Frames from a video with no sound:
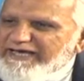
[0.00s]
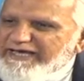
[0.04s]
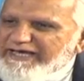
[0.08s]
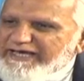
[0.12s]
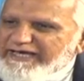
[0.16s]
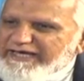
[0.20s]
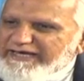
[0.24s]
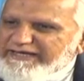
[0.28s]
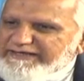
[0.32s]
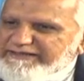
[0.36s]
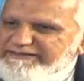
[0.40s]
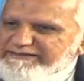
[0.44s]

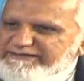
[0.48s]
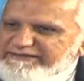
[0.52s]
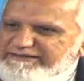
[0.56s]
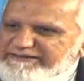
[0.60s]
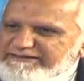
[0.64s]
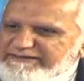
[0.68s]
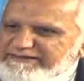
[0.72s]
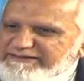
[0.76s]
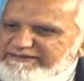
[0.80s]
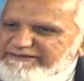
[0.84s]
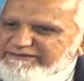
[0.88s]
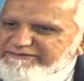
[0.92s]

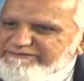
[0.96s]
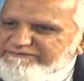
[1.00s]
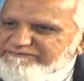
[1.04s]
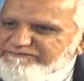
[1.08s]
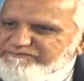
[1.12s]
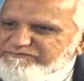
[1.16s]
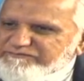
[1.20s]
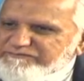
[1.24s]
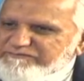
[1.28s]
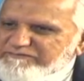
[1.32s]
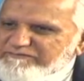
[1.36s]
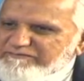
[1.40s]
And
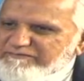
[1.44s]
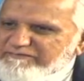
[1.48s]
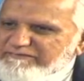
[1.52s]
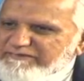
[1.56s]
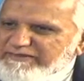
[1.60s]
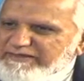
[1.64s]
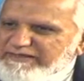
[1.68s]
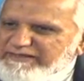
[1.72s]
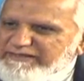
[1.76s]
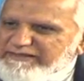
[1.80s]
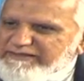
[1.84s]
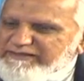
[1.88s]

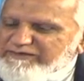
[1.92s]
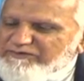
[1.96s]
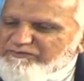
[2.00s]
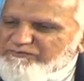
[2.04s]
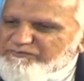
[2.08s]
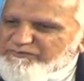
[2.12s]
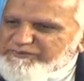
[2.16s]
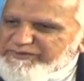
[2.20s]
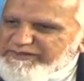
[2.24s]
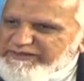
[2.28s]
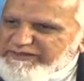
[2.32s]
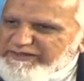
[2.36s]

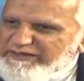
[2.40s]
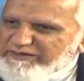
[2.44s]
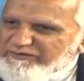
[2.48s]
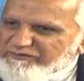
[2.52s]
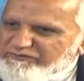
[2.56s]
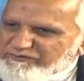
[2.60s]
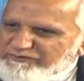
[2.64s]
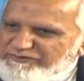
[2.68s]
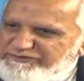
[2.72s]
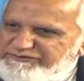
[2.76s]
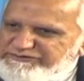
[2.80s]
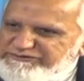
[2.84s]
we
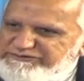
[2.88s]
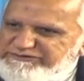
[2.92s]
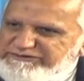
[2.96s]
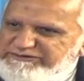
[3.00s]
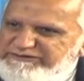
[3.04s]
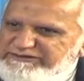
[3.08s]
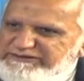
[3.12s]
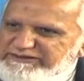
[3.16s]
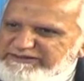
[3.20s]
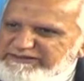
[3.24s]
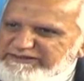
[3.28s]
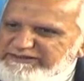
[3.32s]

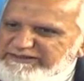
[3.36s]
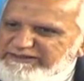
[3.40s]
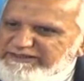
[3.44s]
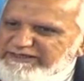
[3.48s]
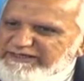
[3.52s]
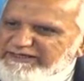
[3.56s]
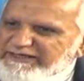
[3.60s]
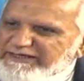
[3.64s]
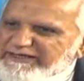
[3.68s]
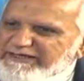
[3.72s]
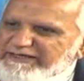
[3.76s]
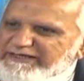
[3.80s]
launched
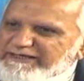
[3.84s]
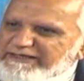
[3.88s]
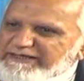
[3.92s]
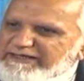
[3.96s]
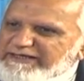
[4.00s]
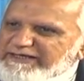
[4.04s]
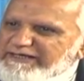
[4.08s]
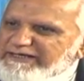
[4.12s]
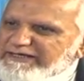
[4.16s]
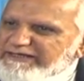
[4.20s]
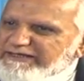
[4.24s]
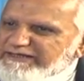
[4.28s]
the
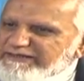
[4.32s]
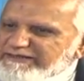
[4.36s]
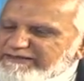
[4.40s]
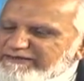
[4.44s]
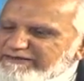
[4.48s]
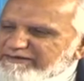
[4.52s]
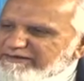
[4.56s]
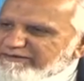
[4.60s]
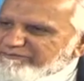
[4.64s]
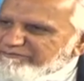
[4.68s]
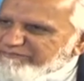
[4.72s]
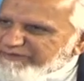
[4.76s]

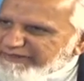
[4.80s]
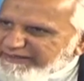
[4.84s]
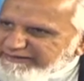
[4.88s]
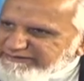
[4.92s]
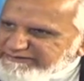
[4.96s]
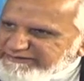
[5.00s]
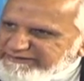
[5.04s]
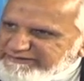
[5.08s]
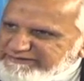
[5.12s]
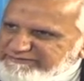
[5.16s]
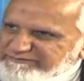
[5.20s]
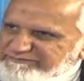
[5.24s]

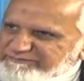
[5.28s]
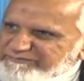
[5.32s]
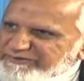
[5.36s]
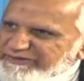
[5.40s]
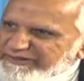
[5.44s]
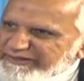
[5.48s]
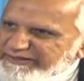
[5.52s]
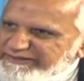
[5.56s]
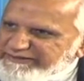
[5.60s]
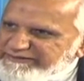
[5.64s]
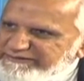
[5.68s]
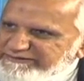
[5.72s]
Platinum
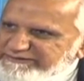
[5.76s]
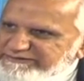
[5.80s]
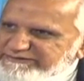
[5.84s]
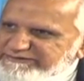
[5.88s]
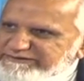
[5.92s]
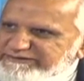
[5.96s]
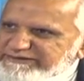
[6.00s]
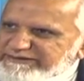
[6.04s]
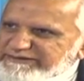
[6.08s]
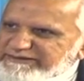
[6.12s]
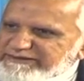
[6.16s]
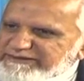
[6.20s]

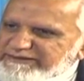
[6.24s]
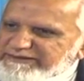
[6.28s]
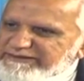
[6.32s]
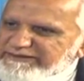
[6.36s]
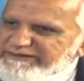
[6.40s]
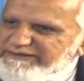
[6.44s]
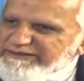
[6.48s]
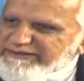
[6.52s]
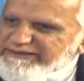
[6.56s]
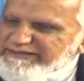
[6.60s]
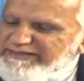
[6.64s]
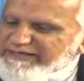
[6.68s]
range
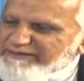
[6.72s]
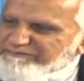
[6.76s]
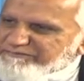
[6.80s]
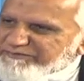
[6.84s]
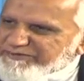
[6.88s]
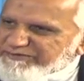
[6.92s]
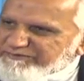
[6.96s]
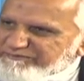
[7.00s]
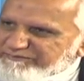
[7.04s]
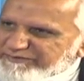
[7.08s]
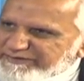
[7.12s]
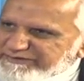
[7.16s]
a
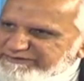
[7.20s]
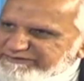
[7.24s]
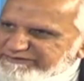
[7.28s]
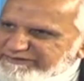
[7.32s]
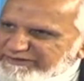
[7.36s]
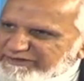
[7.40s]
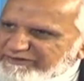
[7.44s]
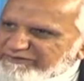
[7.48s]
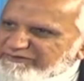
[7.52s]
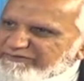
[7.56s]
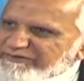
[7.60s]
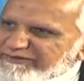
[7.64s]
couple of months
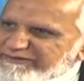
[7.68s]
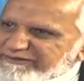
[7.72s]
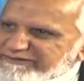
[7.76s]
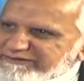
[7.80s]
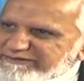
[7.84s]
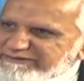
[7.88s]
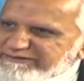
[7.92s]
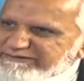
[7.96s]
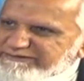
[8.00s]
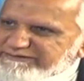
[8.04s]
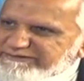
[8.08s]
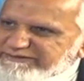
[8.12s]
ago under
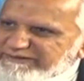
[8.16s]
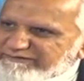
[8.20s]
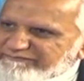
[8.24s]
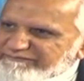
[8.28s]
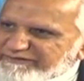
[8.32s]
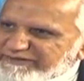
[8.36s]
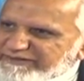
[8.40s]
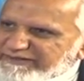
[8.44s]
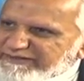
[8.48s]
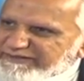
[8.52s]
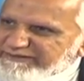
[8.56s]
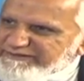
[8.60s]
the
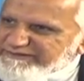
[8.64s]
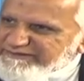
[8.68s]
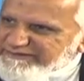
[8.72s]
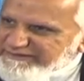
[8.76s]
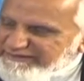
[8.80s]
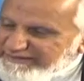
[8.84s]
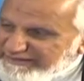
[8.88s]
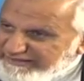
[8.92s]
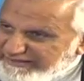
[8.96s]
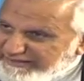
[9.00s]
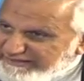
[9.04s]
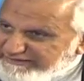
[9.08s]

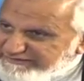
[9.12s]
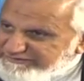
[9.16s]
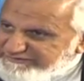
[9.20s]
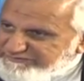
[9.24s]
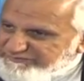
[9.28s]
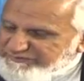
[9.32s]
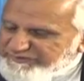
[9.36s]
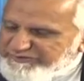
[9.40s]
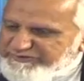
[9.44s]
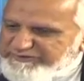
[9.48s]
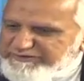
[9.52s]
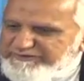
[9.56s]
700 glass
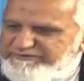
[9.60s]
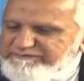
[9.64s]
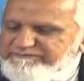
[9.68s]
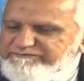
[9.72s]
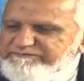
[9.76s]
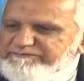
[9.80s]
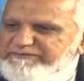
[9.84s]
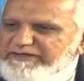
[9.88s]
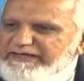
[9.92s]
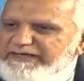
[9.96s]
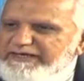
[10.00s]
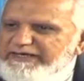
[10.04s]
bottle.
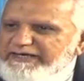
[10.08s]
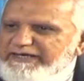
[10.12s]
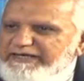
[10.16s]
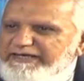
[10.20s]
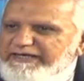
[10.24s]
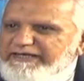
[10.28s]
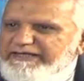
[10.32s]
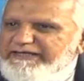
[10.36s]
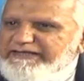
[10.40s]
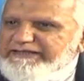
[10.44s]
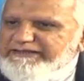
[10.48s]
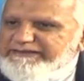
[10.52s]

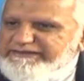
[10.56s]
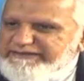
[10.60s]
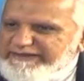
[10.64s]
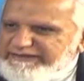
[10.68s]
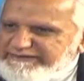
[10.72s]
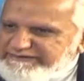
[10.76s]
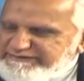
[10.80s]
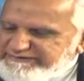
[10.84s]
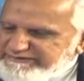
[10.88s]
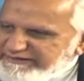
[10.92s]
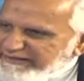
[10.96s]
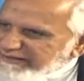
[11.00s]

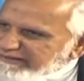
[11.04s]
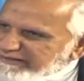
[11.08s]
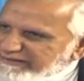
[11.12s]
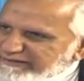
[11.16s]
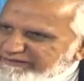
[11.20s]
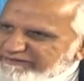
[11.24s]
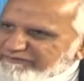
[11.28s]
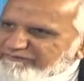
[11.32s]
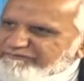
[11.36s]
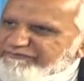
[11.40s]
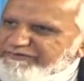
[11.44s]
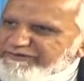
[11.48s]
That's
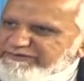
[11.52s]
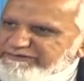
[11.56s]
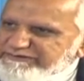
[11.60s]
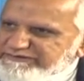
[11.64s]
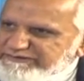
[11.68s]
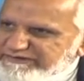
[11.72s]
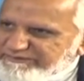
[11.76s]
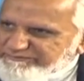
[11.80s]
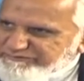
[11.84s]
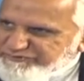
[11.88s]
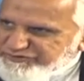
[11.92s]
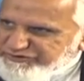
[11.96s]
taken off
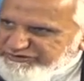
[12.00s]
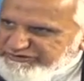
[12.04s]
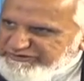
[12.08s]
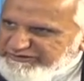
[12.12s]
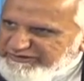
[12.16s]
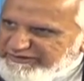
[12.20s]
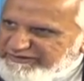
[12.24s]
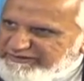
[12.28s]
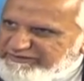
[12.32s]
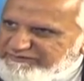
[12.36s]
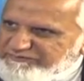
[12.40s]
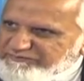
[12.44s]

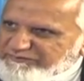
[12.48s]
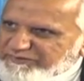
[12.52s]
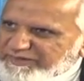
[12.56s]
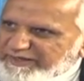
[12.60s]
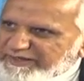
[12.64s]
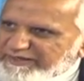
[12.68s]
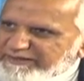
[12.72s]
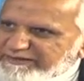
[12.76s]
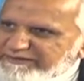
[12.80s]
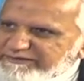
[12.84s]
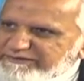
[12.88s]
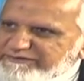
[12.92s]
exceptionally
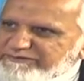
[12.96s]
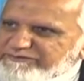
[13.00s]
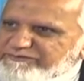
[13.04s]
well.